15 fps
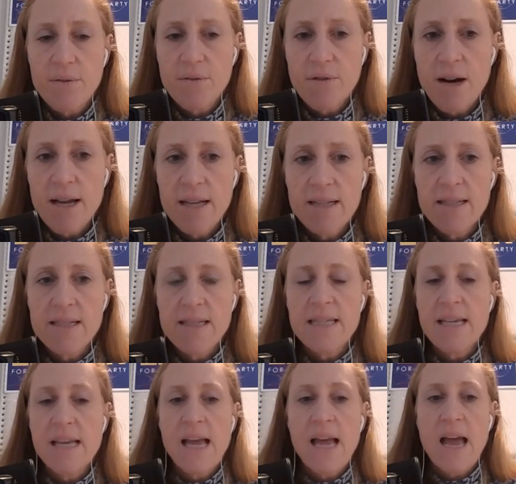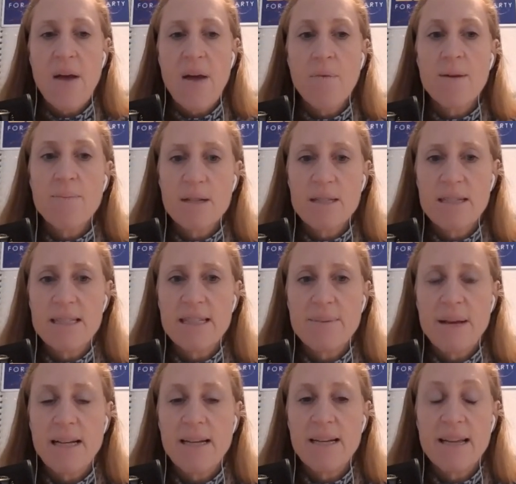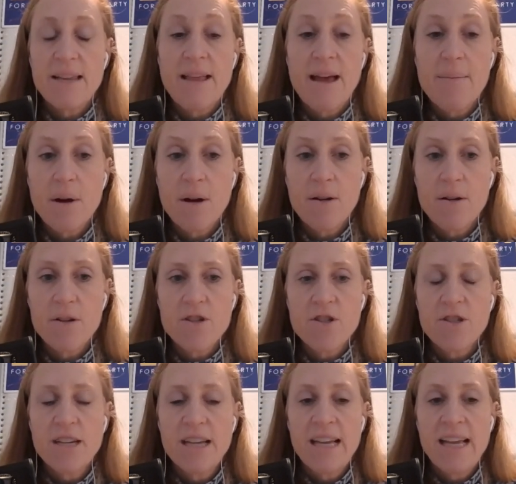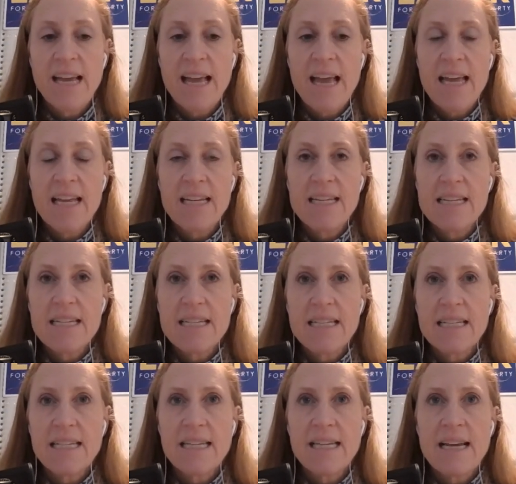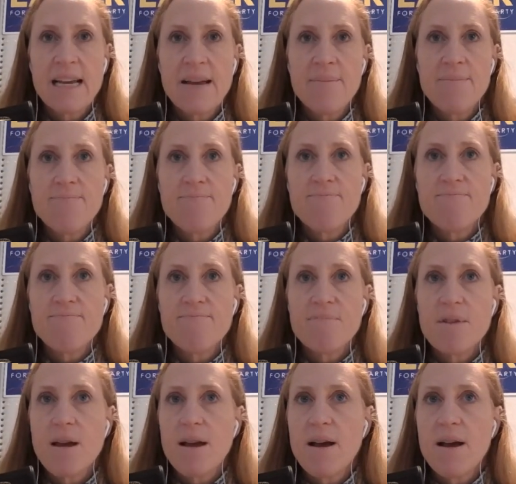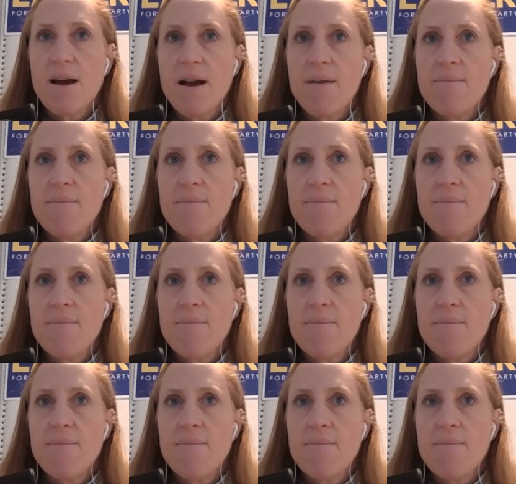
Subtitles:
friends, and we participated in that march. And um, a